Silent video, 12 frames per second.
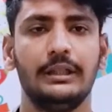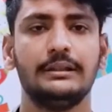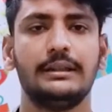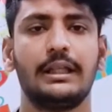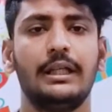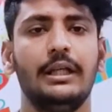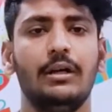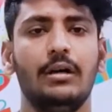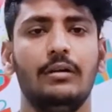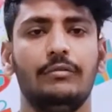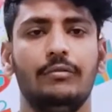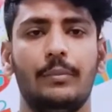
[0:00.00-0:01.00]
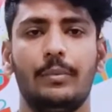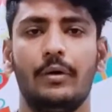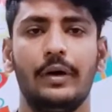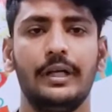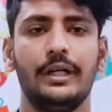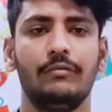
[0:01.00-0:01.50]
is the key for
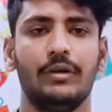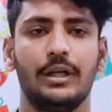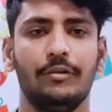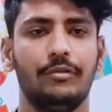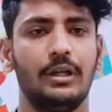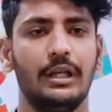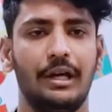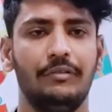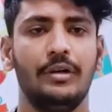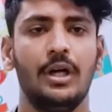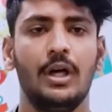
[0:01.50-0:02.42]
providing wonderful life